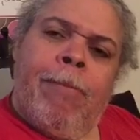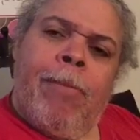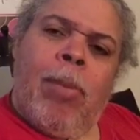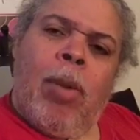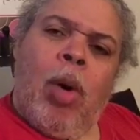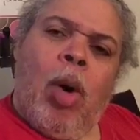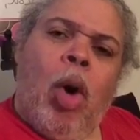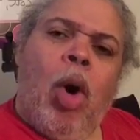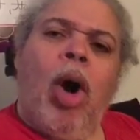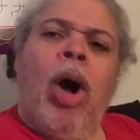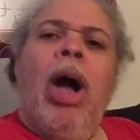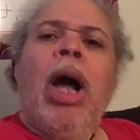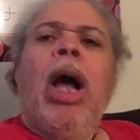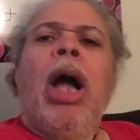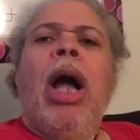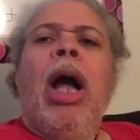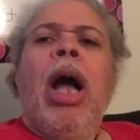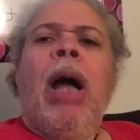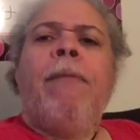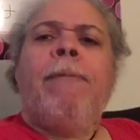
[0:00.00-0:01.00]
or
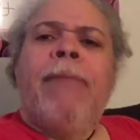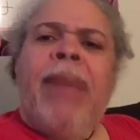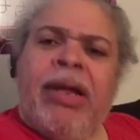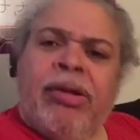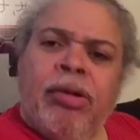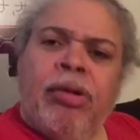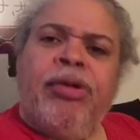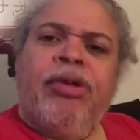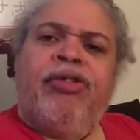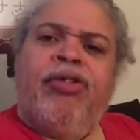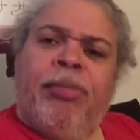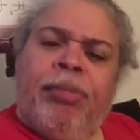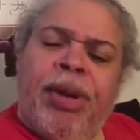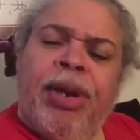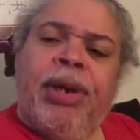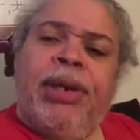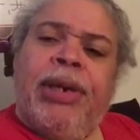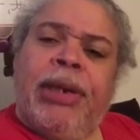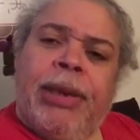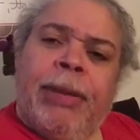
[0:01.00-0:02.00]
a mental
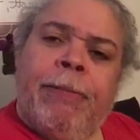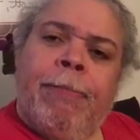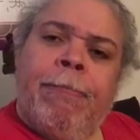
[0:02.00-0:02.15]
disability.